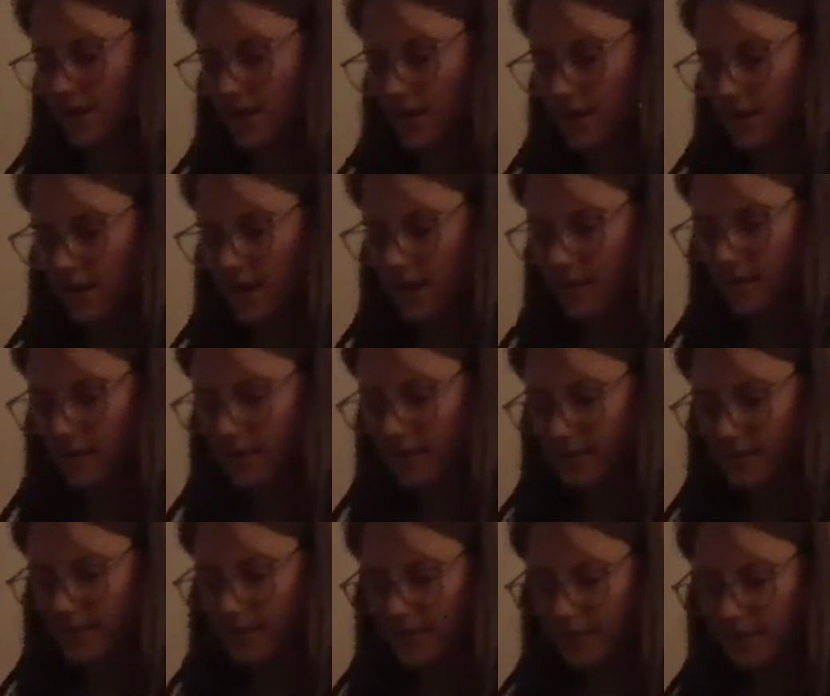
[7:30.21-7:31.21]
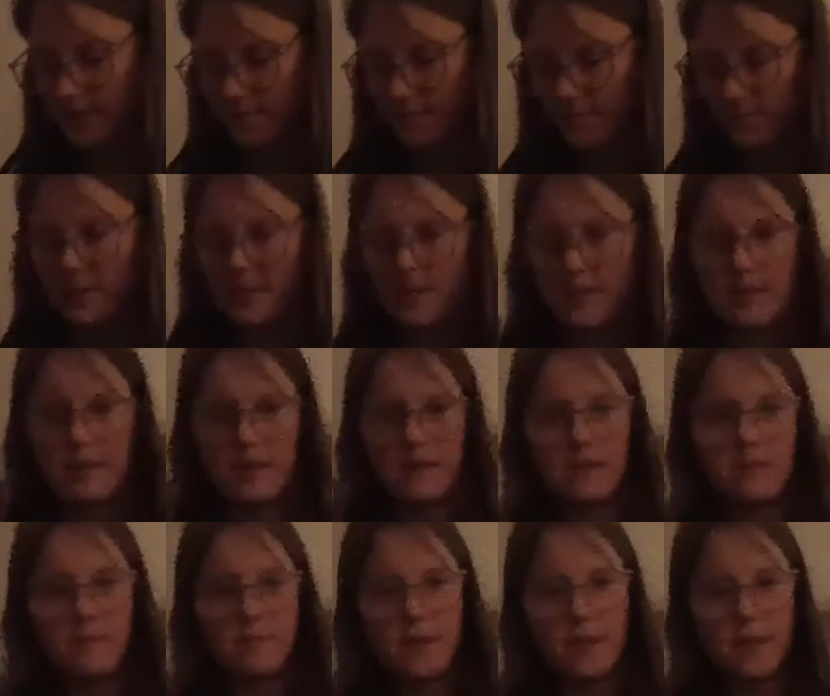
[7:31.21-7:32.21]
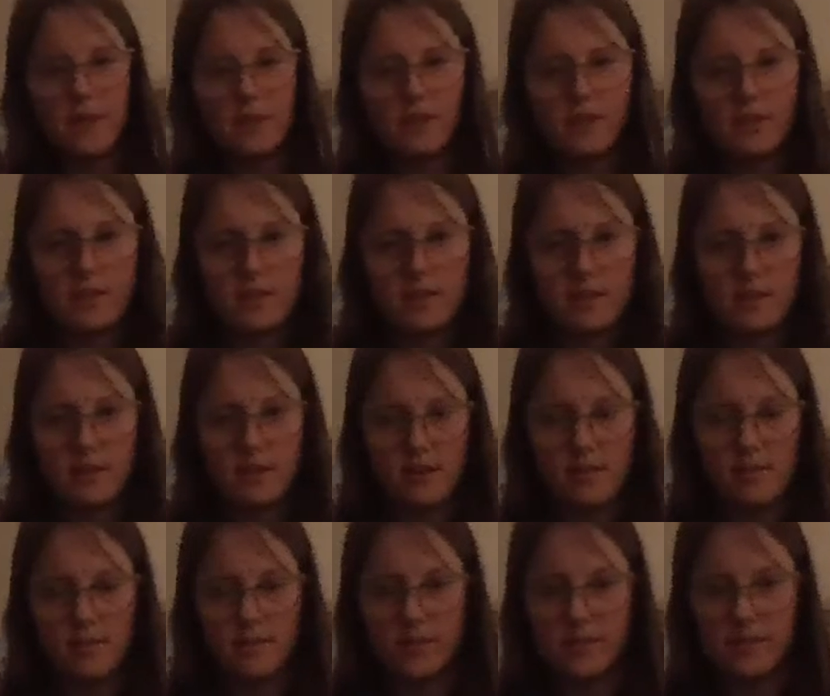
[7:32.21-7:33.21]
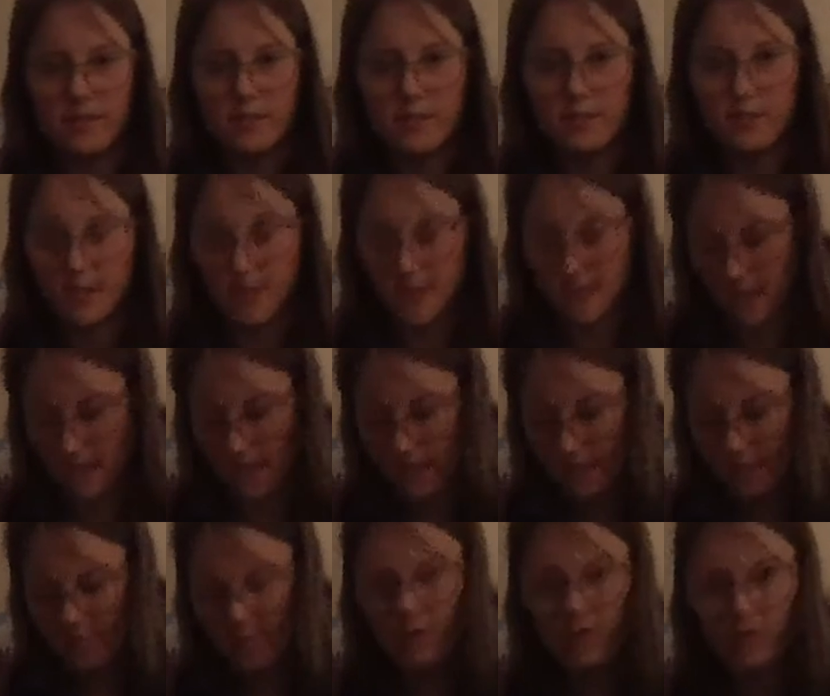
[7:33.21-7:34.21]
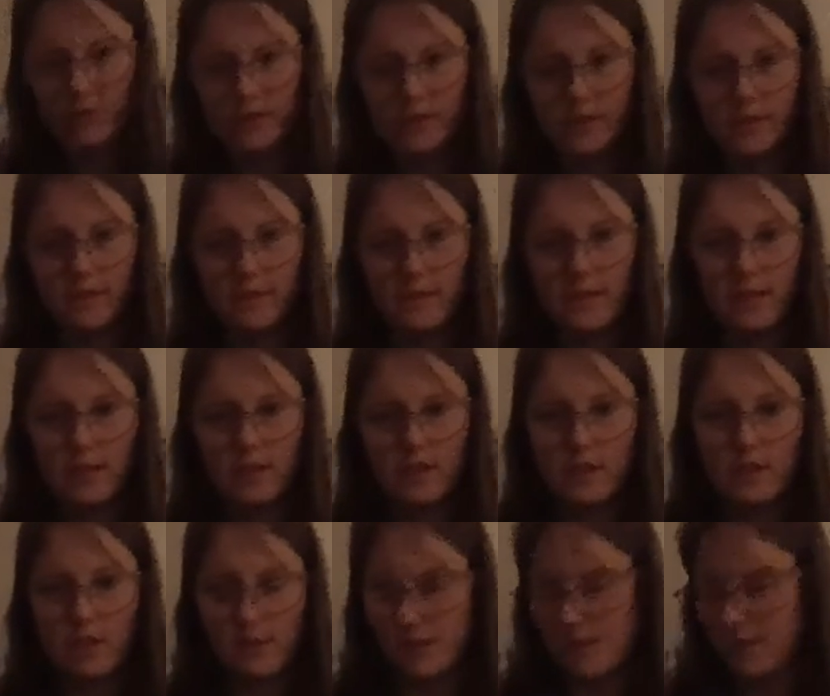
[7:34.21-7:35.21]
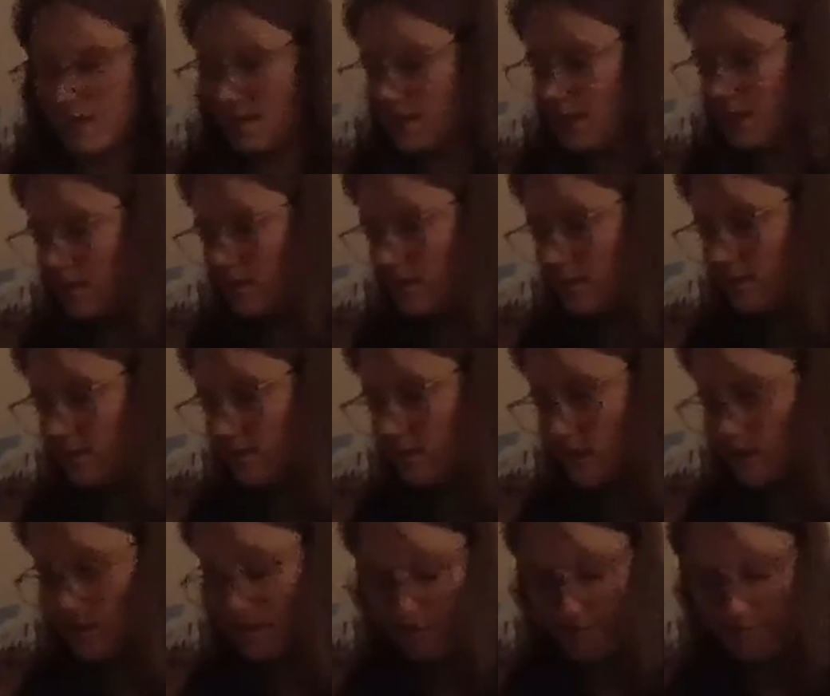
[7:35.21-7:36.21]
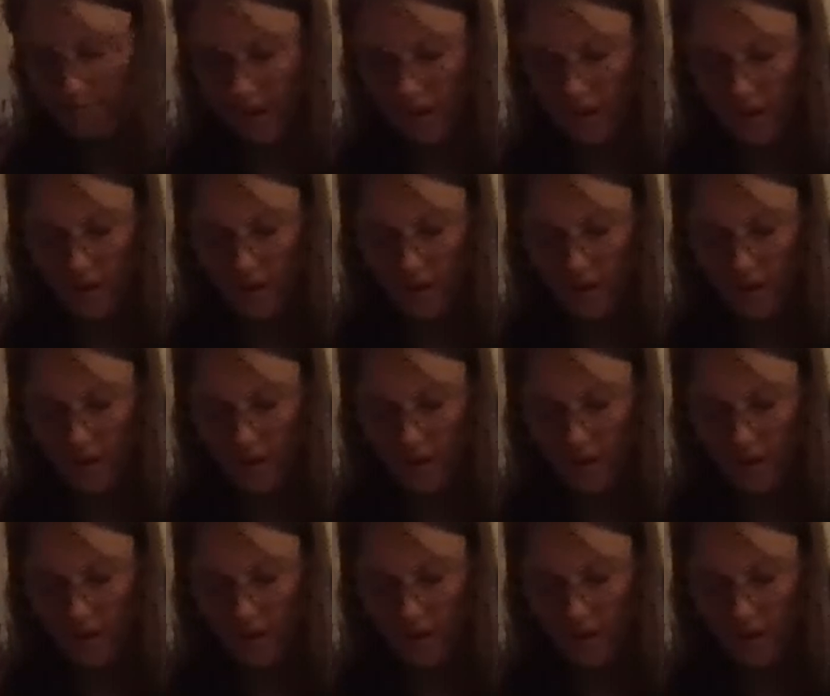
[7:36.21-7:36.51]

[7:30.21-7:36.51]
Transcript: And I'm going to be bringing the patient into elbow extension and some ulnar deviation. Okay, ready?